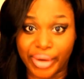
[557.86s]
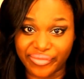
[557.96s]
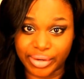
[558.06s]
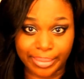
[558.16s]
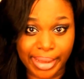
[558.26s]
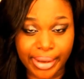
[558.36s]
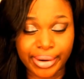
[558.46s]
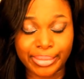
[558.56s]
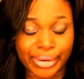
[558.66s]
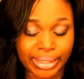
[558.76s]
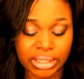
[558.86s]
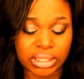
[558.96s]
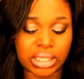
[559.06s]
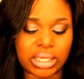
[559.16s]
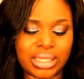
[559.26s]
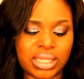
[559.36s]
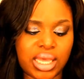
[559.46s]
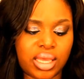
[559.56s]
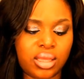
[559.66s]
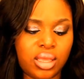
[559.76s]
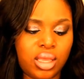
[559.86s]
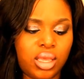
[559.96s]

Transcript: raving about them or anything like that.